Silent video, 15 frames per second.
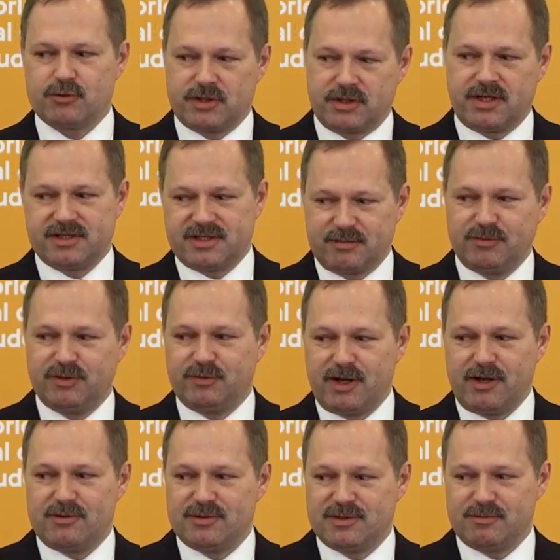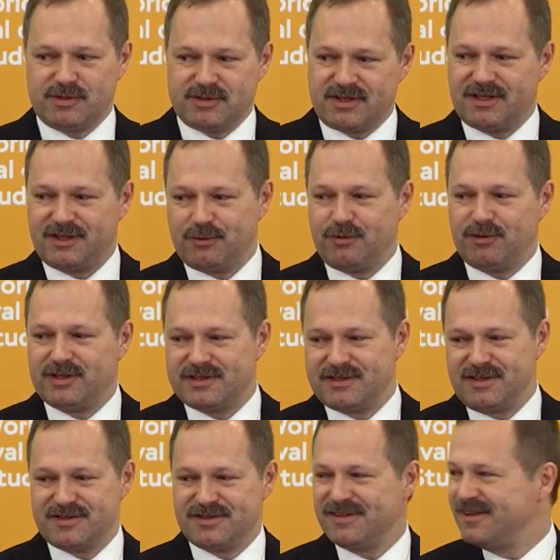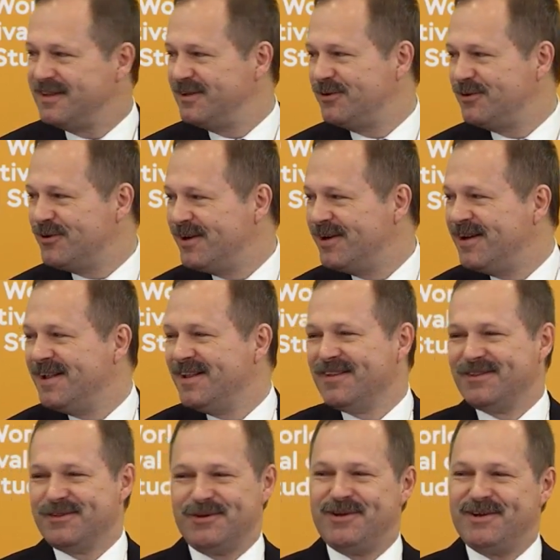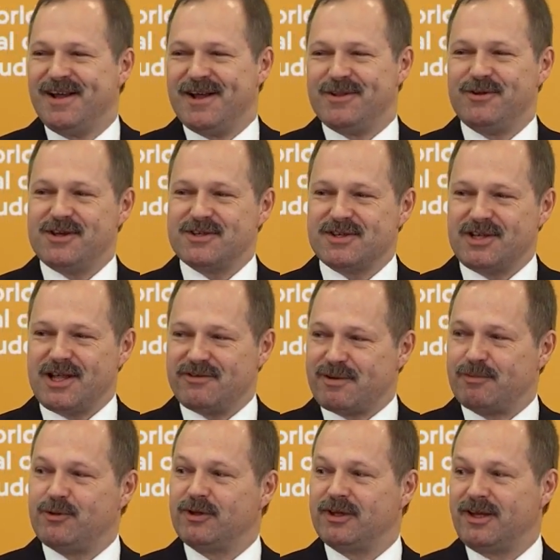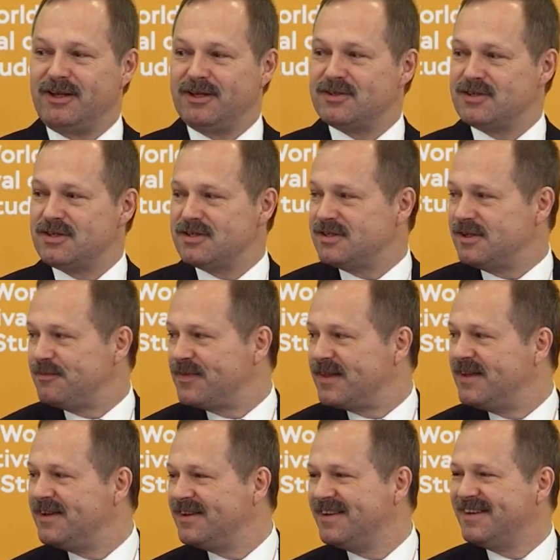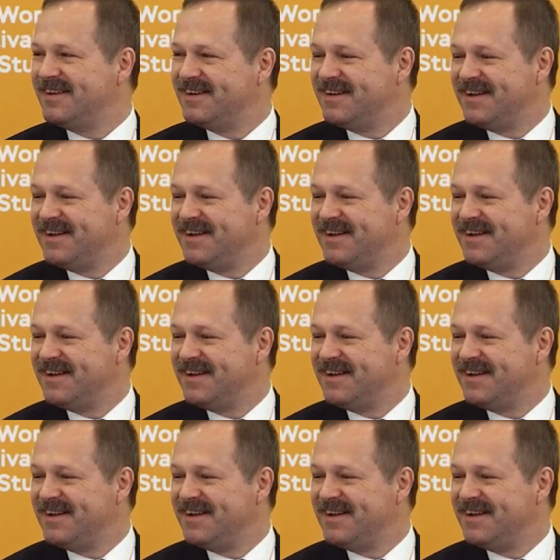to 2070, and probably you will be able to fly on board these vehicles, but